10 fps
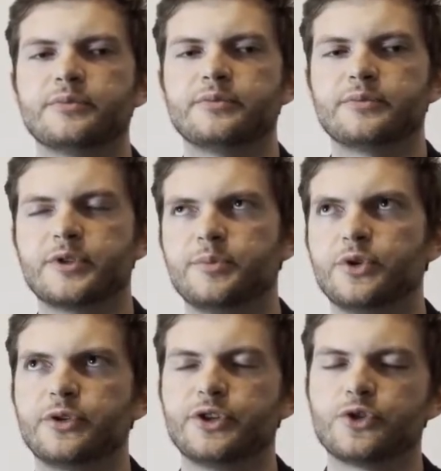
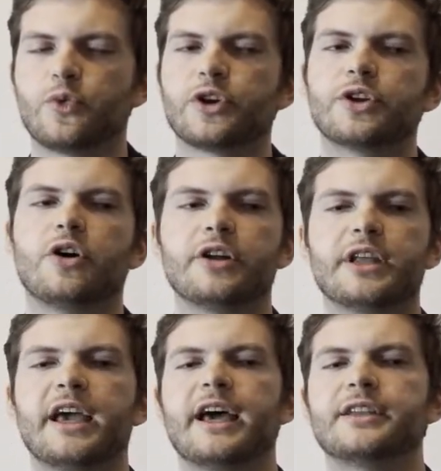computer that you're working on.
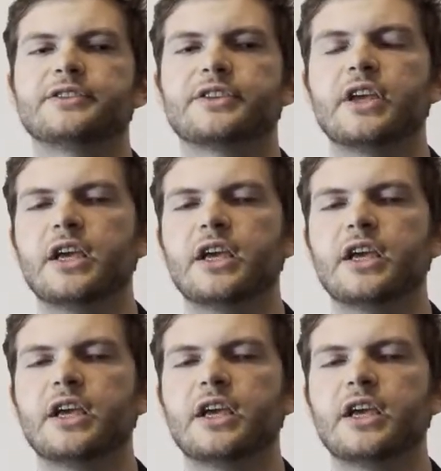And